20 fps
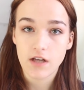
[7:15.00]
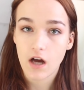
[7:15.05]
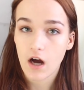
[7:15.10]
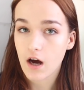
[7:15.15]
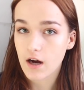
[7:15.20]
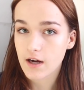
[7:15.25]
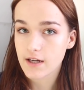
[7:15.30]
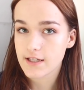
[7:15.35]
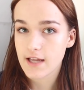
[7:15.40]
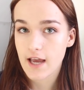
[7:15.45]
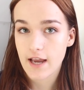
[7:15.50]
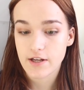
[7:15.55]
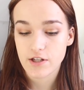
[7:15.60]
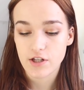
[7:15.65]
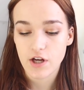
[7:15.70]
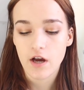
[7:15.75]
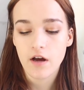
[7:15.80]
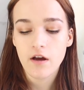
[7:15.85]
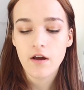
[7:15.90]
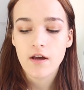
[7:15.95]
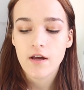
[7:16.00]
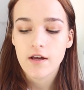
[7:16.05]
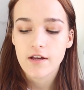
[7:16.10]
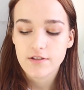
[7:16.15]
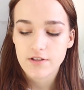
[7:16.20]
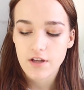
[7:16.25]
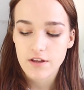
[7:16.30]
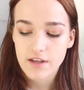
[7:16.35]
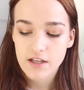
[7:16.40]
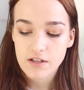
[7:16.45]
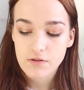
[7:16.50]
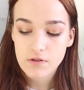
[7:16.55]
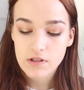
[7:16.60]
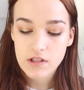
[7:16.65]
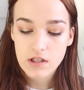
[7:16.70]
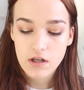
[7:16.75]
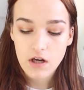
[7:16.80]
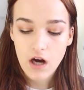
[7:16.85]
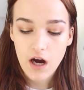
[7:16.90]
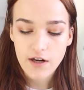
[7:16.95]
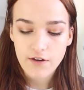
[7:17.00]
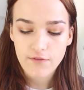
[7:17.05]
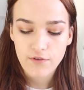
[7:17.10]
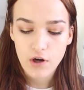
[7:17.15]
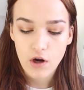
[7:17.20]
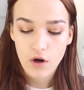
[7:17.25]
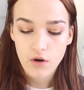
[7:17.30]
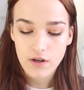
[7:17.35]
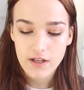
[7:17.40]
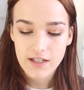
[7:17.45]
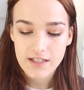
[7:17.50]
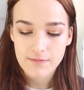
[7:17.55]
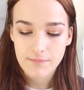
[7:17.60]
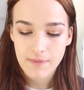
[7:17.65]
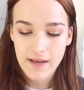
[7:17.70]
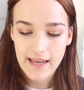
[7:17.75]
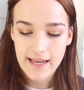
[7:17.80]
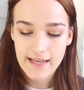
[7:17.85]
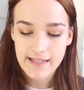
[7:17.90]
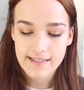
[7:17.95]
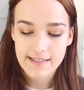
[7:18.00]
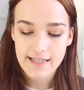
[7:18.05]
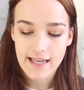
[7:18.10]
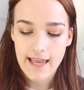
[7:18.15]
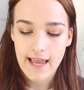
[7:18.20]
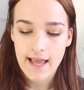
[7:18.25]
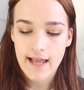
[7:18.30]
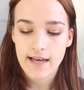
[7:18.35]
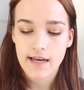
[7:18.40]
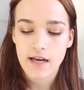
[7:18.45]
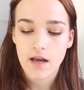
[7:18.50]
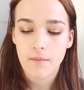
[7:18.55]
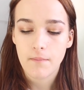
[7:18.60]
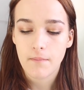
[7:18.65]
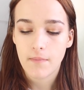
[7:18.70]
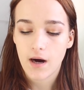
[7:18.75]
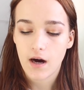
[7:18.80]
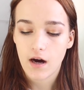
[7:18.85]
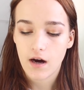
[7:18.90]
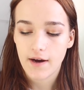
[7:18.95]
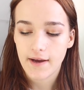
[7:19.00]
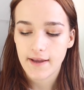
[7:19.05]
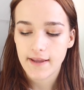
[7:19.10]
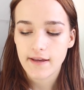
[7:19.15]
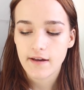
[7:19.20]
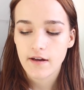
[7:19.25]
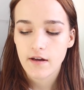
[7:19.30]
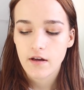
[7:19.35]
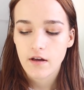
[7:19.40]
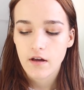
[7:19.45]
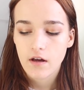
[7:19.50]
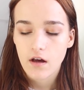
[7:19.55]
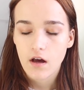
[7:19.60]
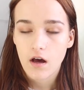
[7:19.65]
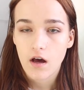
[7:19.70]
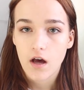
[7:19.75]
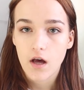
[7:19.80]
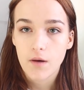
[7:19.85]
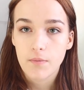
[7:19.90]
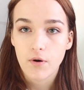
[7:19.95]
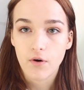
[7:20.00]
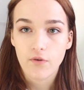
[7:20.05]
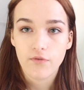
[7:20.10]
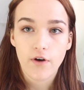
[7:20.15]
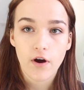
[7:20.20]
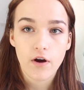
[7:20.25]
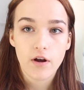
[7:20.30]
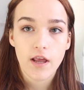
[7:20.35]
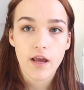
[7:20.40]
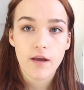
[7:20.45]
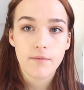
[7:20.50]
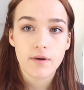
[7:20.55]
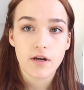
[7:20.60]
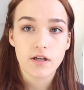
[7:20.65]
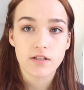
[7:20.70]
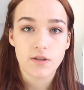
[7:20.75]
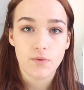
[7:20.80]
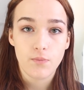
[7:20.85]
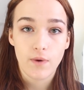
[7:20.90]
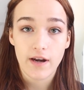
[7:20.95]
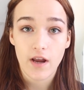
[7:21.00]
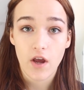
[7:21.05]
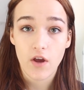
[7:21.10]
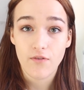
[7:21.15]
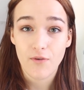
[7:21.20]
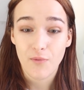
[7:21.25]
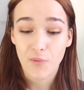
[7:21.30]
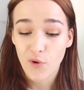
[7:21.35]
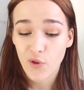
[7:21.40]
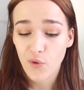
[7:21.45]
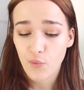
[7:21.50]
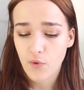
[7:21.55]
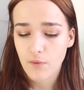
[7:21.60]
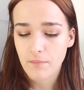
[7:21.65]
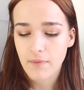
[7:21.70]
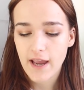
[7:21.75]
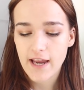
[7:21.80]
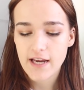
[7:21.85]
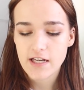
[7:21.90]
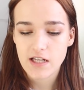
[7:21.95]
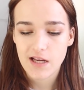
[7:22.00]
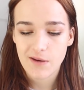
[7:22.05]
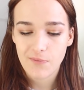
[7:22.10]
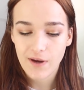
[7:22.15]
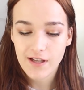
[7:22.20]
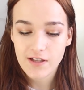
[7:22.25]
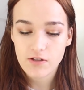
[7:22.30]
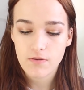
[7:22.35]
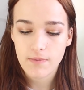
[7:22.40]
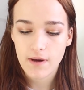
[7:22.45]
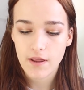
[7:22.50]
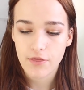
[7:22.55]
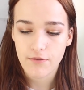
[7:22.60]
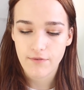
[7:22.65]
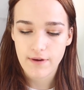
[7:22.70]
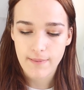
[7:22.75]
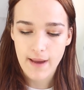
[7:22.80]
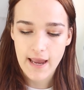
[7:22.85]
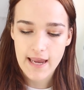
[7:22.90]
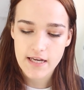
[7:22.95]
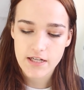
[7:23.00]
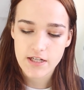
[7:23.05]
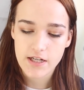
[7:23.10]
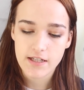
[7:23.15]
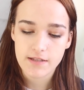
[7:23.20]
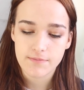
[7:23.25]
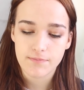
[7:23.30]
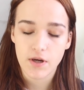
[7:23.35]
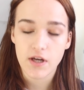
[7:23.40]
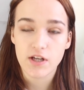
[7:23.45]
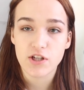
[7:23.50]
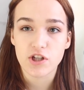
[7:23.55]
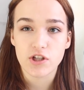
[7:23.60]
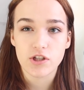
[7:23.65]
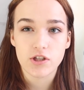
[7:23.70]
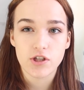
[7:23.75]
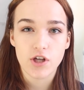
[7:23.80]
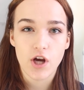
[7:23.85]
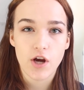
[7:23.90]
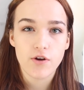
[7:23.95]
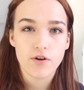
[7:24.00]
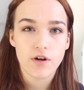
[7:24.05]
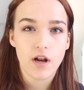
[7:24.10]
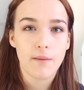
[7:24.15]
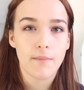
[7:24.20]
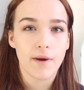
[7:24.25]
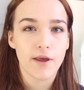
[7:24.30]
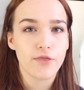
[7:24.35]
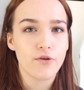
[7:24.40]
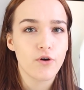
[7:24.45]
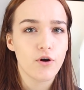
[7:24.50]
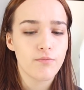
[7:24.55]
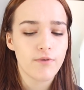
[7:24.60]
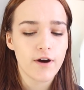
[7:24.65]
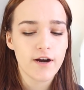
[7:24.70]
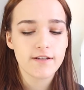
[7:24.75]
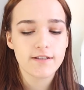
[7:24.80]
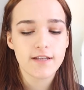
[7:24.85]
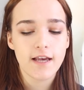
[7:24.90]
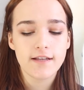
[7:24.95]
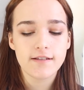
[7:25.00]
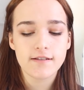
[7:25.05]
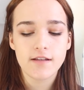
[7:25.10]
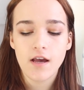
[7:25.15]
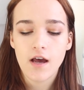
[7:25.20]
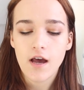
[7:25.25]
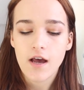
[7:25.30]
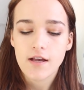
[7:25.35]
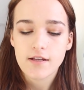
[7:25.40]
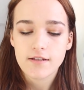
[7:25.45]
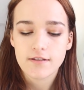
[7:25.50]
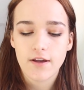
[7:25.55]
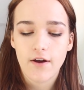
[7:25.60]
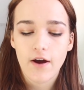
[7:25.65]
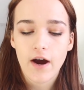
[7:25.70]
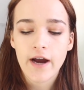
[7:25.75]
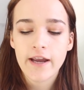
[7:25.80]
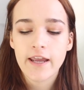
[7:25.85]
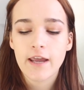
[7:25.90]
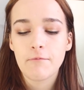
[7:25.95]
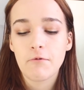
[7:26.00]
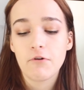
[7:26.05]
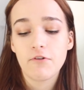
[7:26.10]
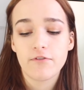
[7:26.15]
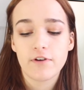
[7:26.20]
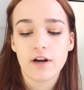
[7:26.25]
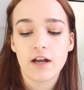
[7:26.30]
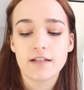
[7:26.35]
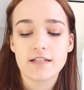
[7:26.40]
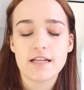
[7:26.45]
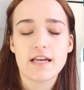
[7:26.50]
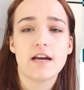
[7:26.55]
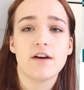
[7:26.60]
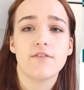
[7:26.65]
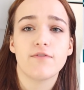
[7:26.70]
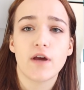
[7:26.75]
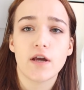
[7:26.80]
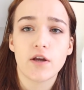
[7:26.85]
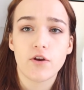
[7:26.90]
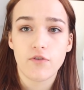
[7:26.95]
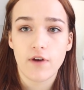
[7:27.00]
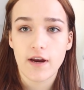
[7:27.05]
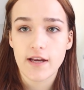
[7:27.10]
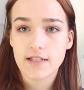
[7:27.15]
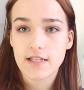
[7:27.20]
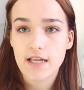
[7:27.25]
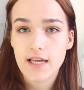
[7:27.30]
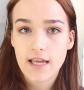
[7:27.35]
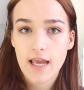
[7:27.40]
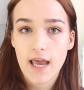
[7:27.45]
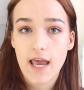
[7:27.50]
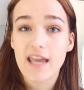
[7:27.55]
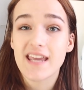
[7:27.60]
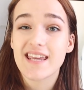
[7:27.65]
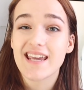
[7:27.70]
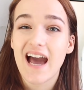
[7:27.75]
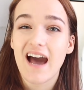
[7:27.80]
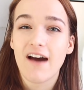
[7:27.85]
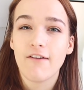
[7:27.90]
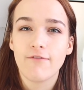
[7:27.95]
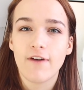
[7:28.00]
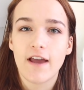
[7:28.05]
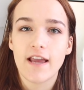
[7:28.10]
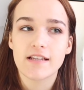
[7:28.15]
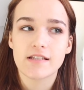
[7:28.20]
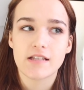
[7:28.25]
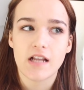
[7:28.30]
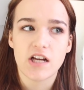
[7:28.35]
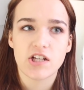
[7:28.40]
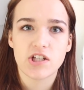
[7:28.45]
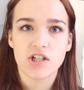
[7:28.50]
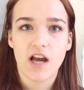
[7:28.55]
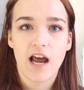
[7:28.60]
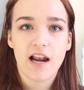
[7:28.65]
to architecture. So this was the kind of longest piece in my portfolio because it went over more than 1 page. It went to about 3 pages, but it just showed like my thought process. So I came up with an idea of like creating a cafe /